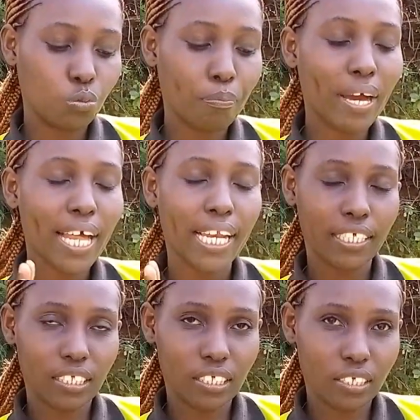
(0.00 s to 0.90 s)

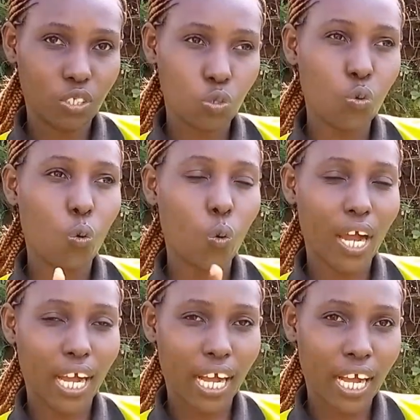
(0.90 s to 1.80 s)
balance your
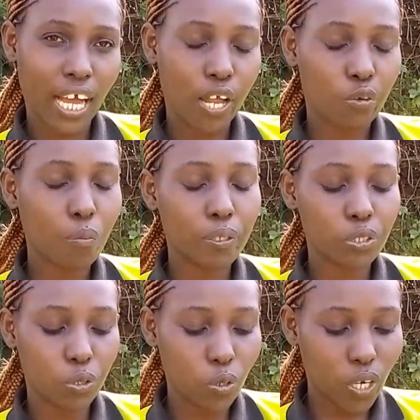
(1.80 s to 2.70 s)
work and your
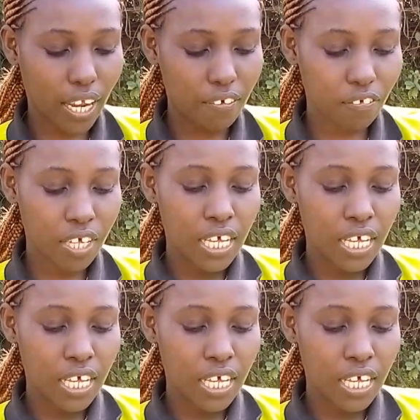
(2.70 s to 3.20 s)
personal life.